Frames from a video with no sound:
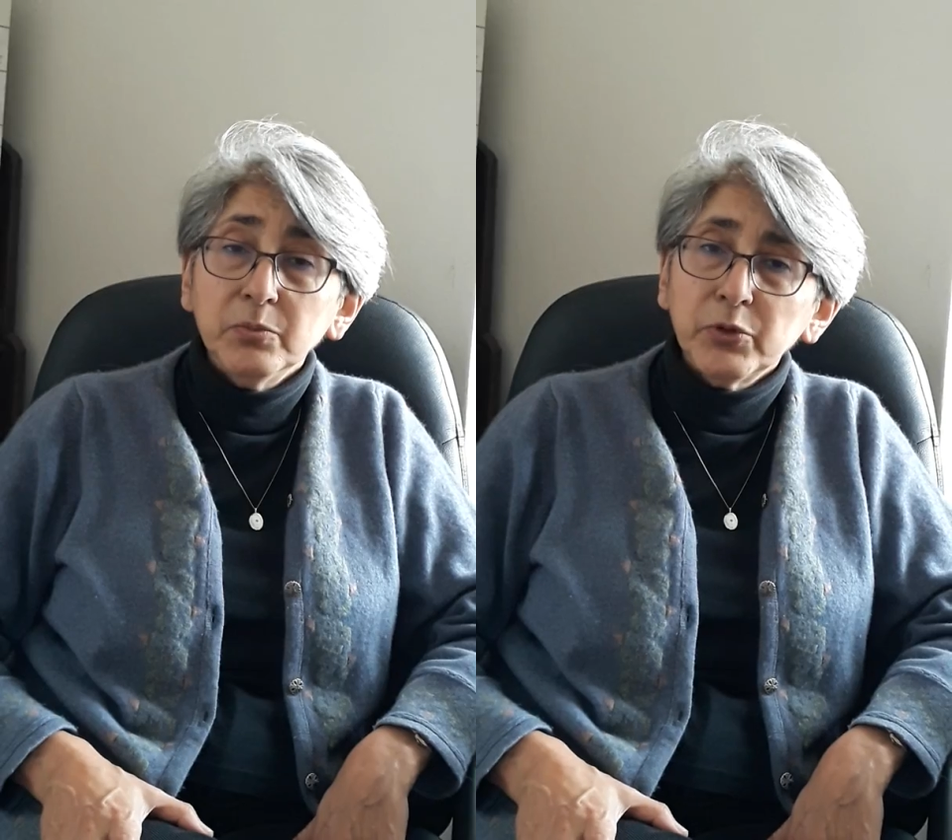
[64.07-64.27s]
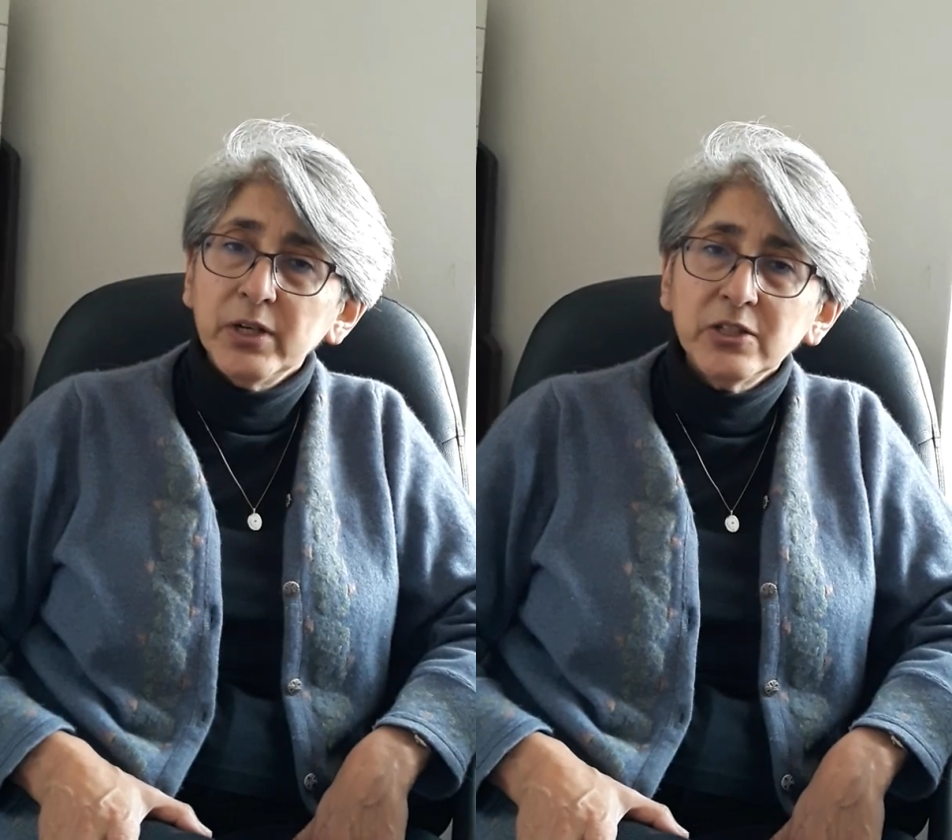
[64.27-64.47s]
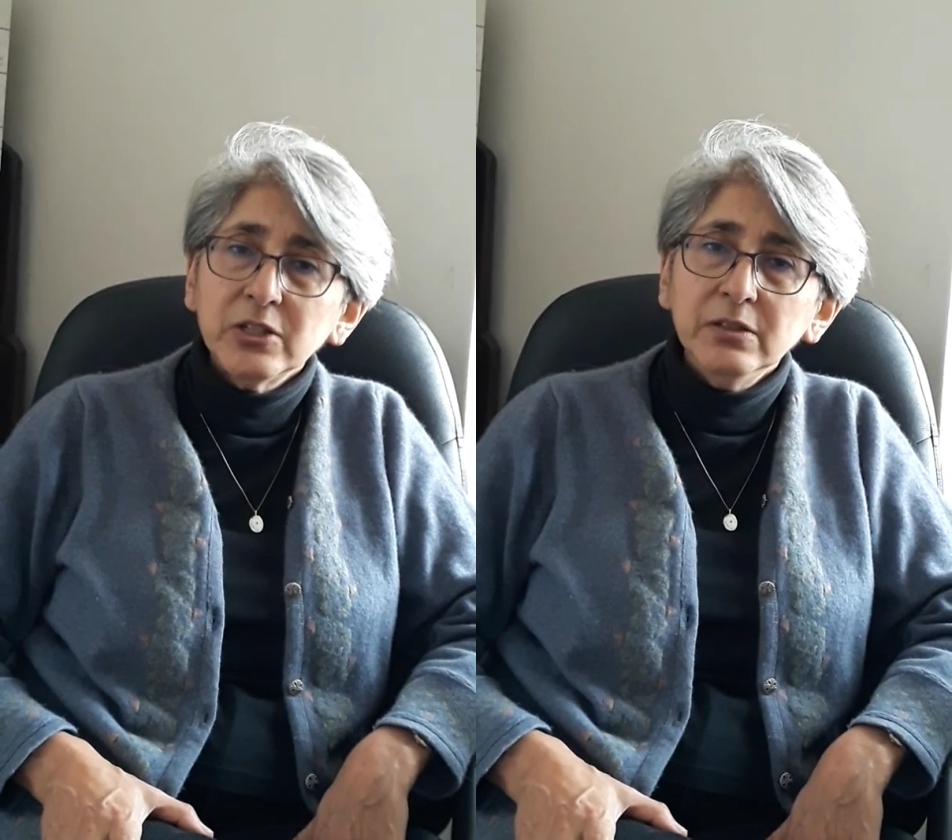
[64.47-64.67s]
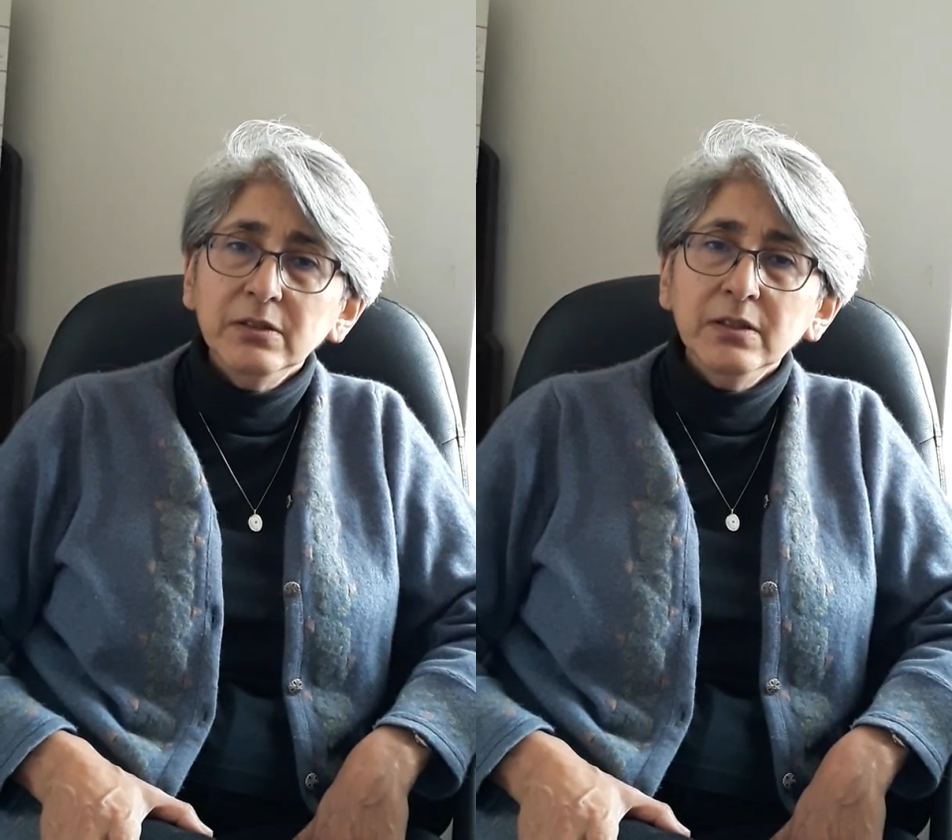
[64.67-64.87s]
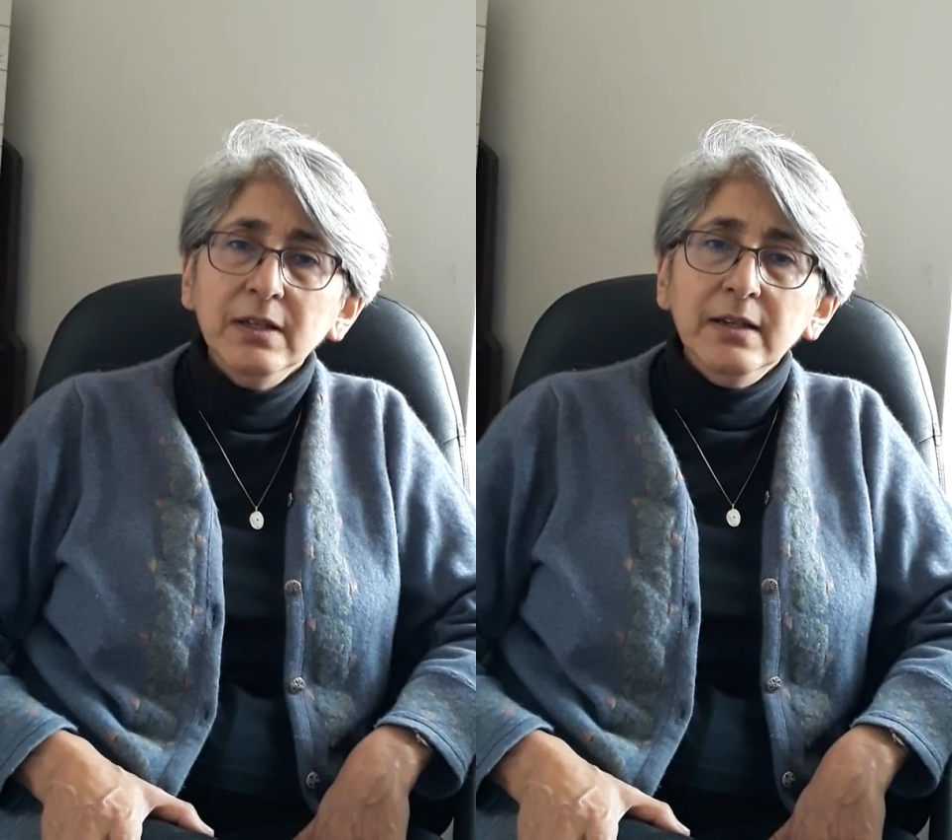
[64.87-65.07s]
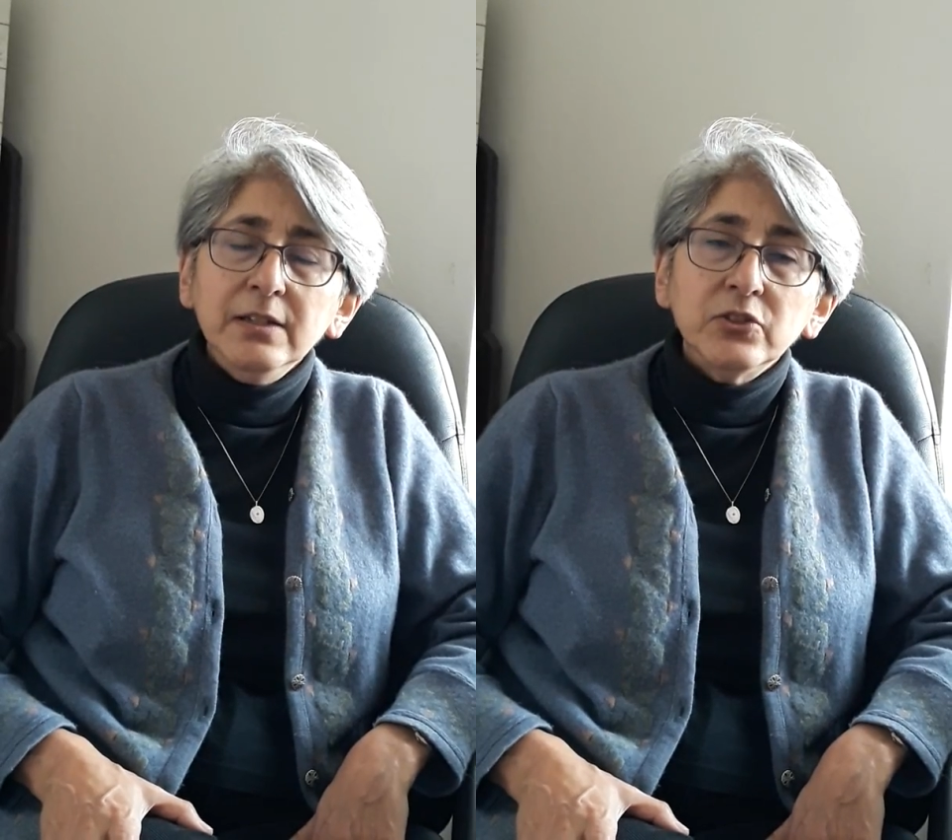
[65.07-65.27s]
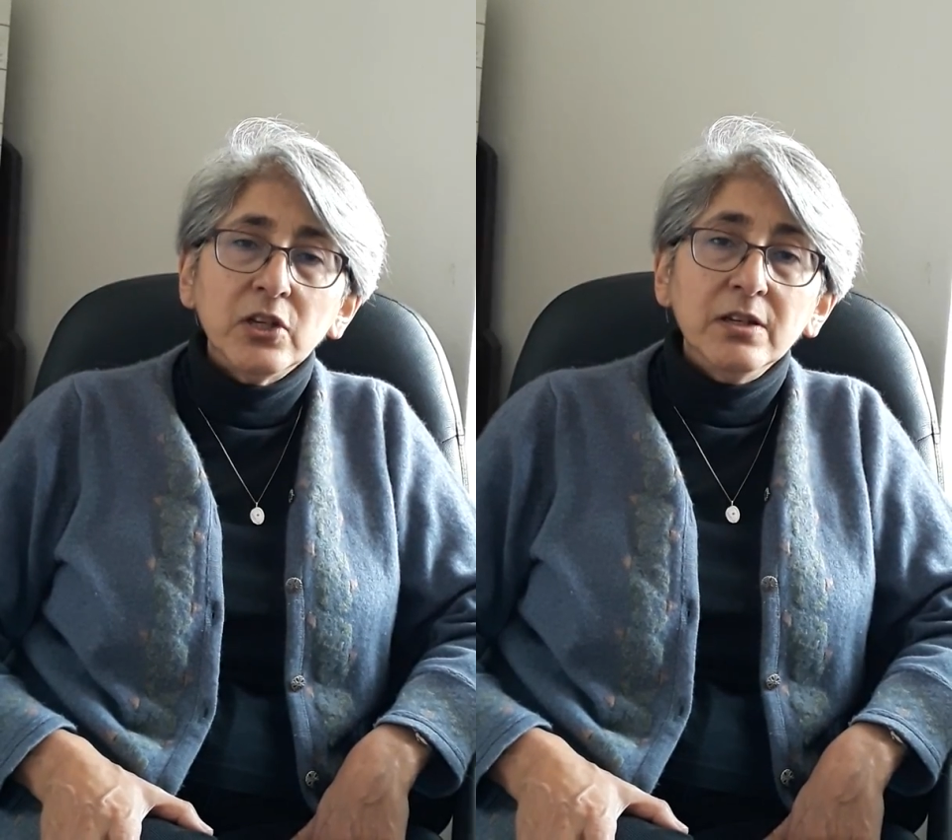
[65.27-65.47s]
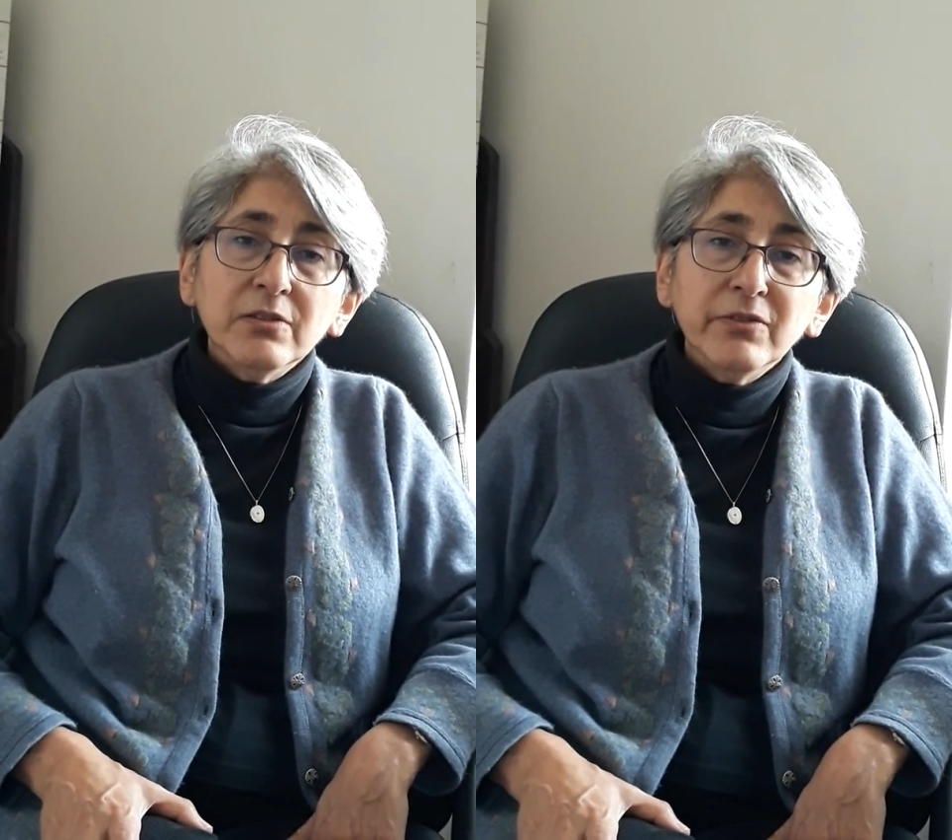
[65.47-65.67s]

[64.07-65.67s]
oppression, gender